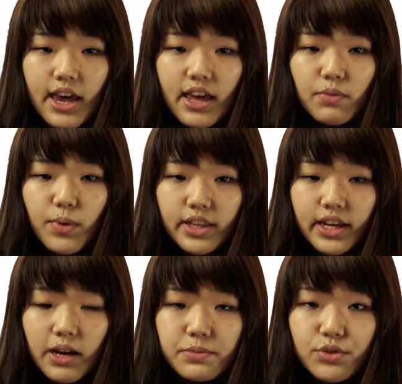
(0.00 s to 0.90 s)
And when it
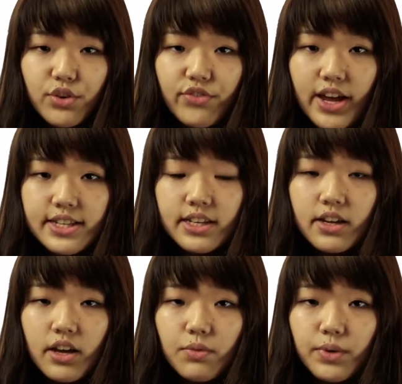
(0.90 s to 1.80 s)
comes to a rest,
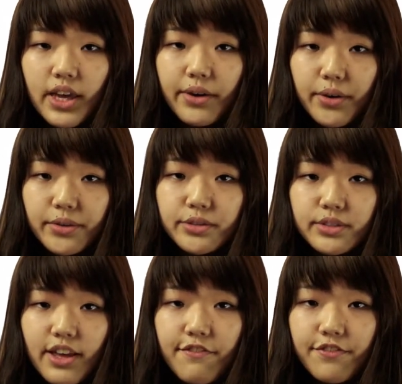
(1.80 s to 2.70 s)
we can conclude
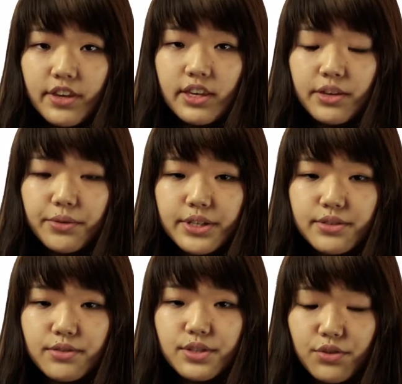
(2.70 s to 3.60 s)
that V equals
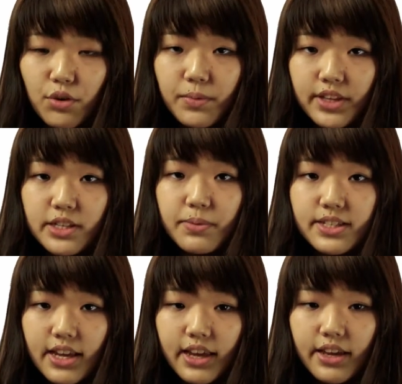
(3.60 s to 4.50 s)
to 0 meters per
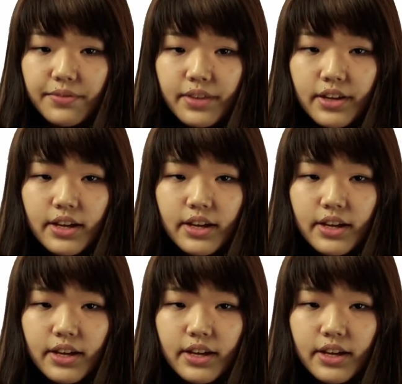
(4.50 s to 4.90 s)
second.